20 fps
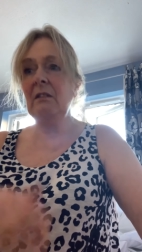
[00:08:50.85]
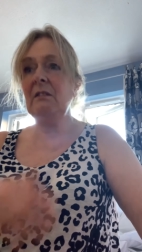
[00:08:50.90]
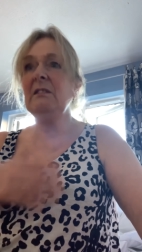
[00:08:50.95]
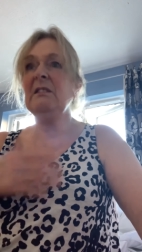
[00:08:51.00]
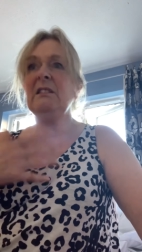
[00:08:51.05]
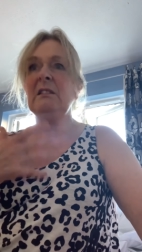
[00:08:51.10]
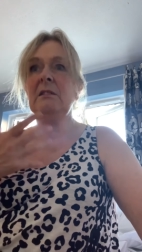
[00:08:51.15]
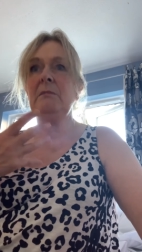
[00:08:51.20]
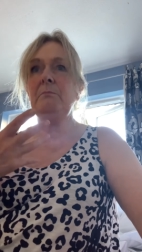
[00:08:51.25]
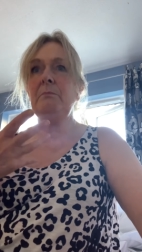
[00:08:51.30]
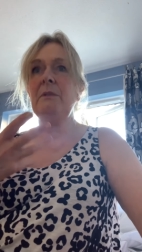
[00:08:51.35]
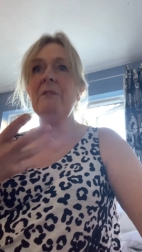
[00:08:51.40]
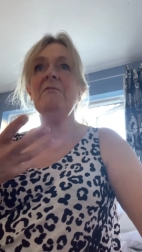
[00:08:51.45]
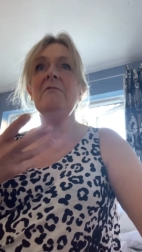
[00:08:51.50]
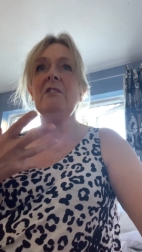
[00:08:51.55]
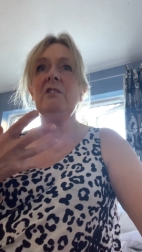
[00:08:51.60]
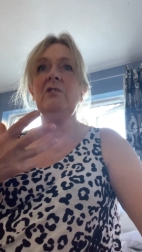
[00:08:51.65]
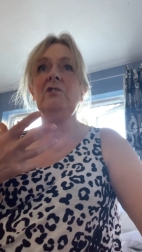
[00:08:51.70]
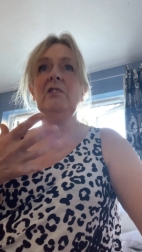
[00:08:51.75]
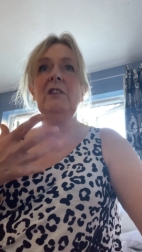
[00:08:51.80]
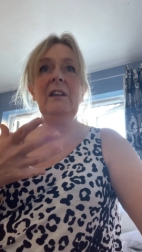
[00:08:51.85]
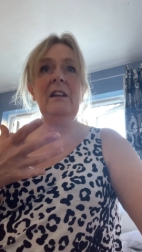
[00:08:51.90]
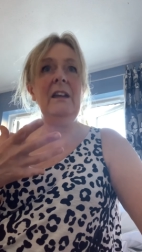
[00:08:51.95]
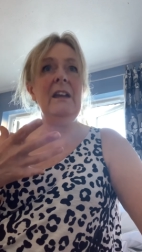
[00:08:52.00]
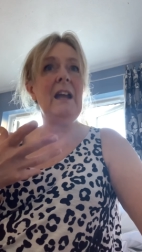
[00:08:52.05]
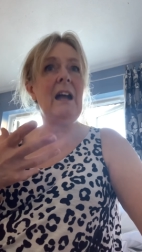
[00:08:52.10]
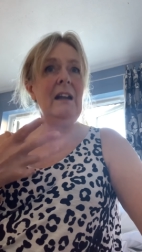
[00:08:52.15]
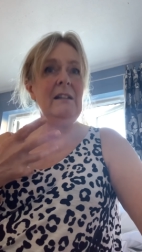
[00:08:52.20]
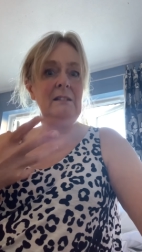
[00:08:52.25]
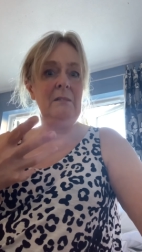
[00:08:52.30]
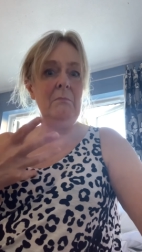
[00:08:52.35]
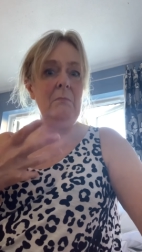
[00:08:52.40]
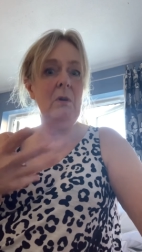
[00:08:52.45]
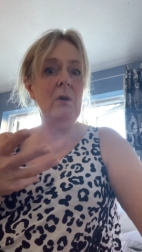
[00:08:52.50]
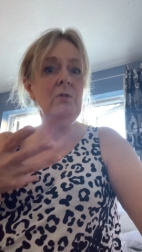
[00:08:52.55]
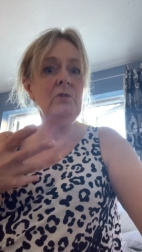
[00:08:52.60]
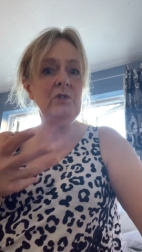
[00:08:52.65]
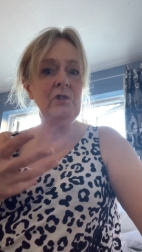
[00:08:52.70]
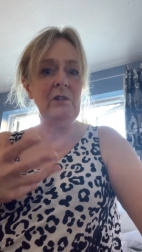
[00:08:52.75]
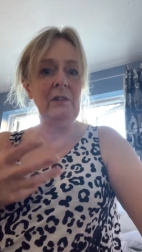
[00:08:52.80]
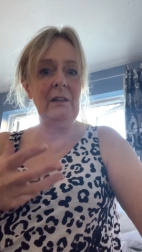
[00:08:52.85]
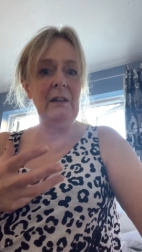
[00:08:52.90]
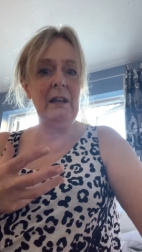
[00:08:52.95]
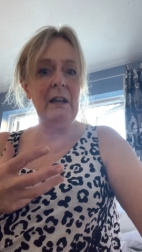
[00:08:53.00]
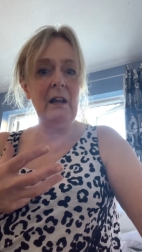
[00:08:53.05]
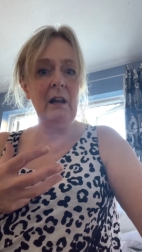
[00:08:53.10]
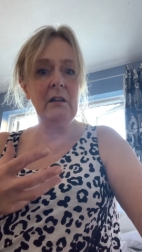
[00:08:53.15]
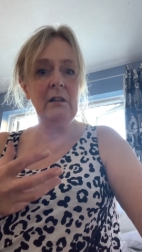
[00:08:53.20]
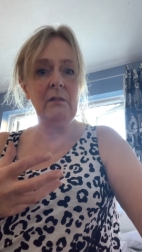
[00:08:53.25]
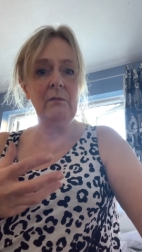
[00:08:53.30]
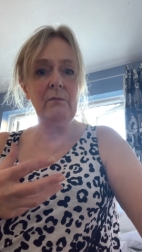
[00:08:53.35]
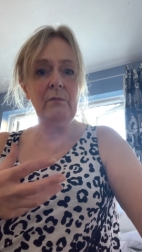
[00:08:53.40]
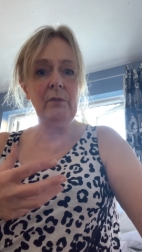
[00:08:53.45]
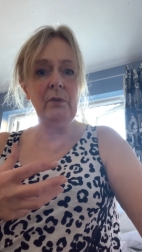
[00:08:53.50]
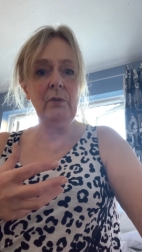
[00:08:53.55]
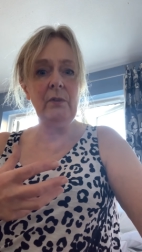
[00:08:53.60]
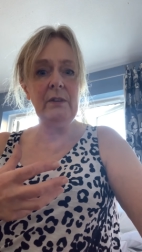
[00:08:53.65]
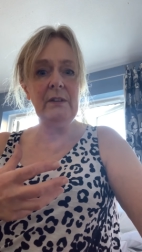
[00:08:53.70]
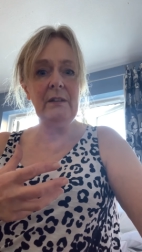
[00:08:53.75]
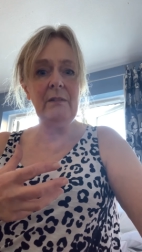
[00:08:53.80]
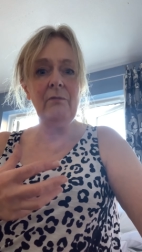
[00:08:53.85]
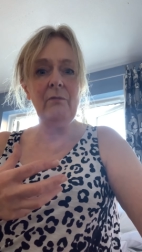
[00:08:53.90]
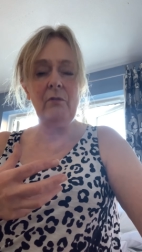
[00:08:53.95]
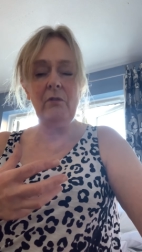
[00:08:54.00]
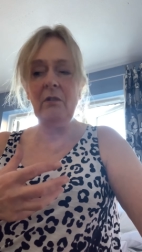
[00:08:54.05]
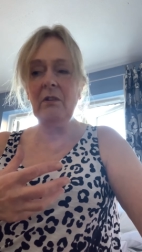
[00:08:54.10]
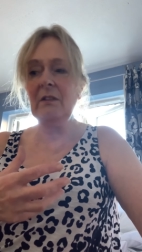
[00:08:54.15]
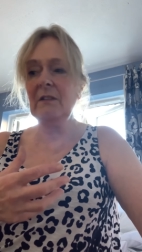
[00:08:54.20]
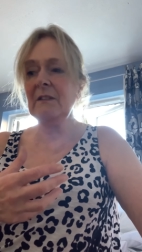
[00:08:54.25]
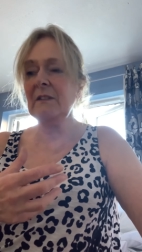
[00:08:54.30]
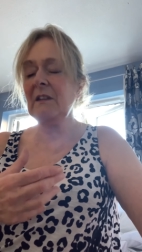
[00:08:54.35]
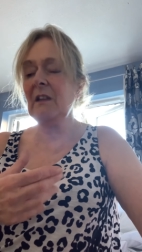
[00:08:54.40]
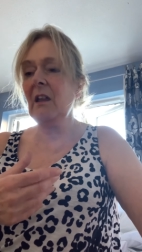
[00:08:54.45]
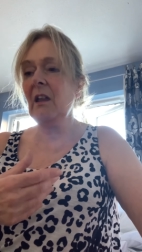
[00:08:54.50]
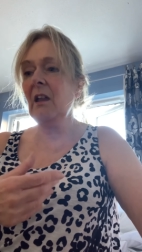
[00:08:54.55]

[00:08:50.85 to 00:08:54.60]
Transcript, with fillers: spiritually and emotionally, I can feel the difference.